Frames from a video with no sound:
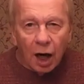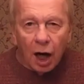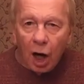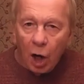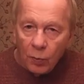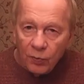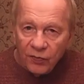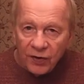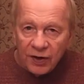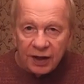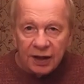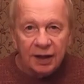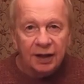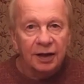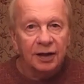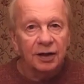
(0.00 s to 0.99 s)

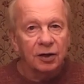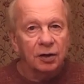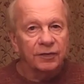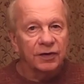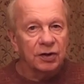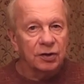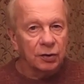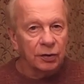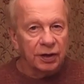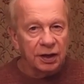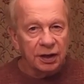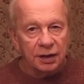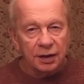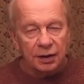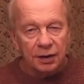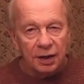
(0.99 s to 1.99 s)
Hopefully you've
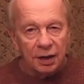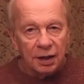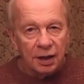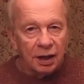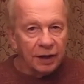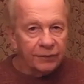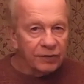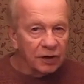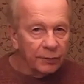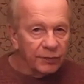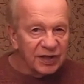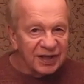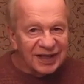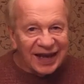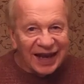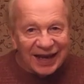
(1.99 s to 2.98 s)
enjoyed it. I've
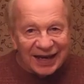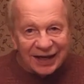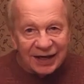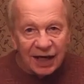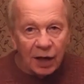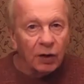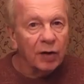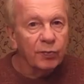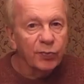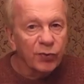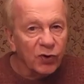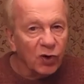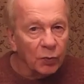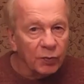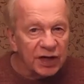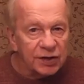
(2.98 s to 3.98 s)
come to the end now, I
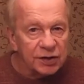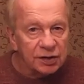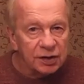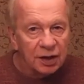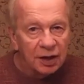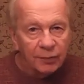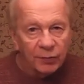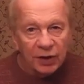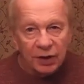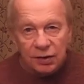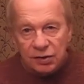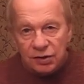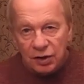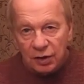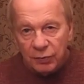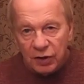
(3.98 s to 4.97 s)
promise, but
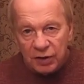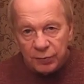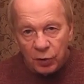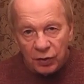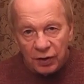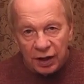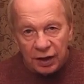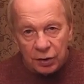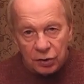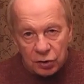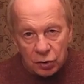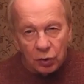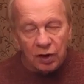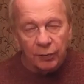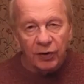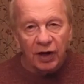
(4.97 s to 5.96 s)
there's so much more I could
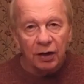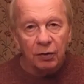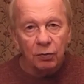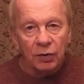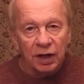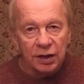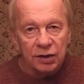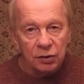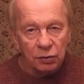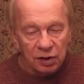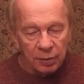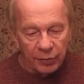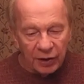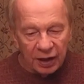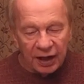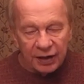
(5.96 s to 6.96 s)
talk about when I
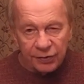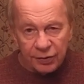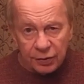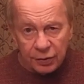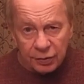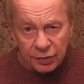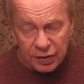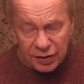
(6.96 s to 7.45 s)
talk about Agatha